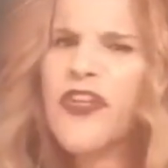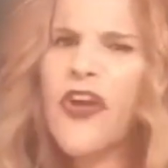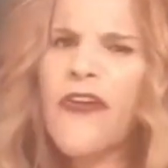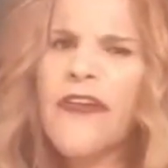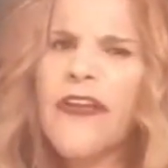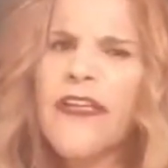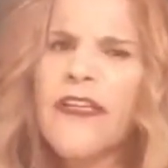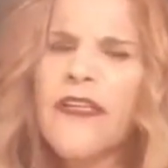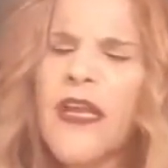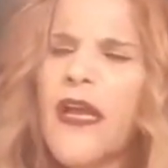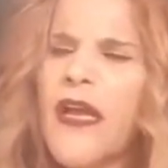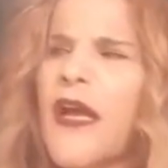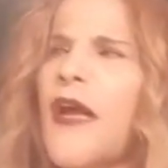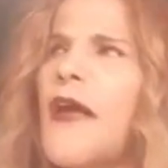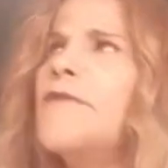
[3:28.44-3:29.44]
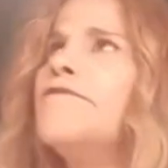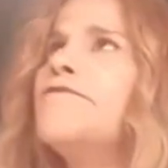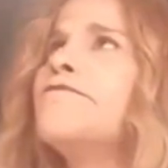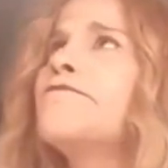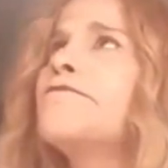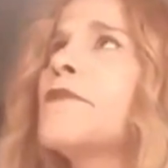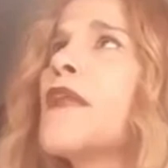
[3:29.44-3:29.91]
are
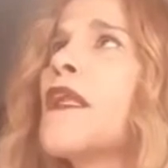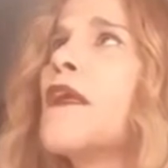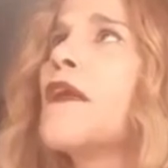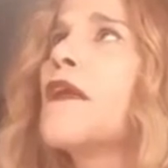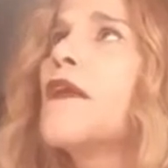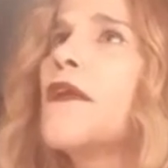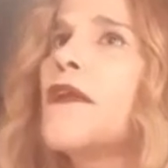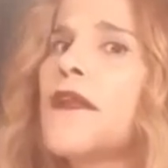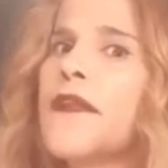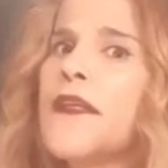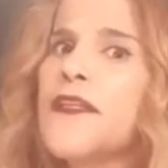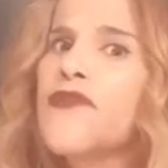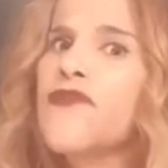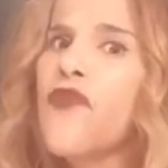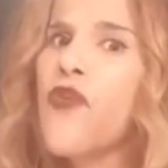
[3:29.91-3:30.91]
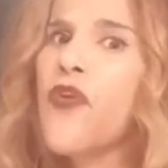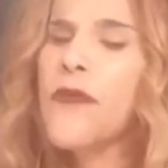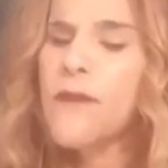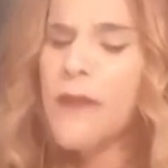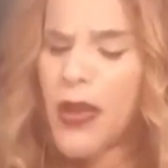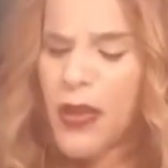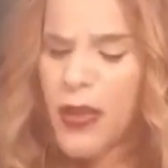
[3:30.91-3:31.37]
in this
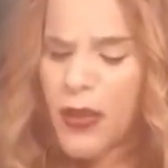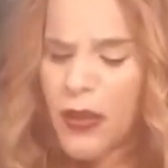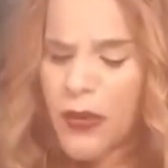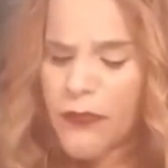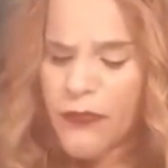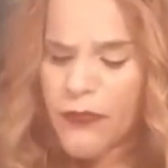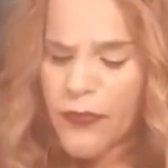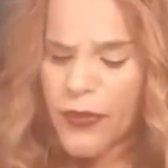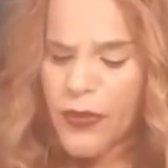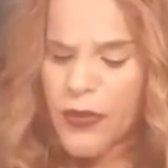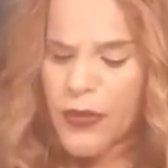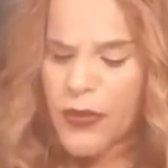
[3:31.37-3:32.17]
form of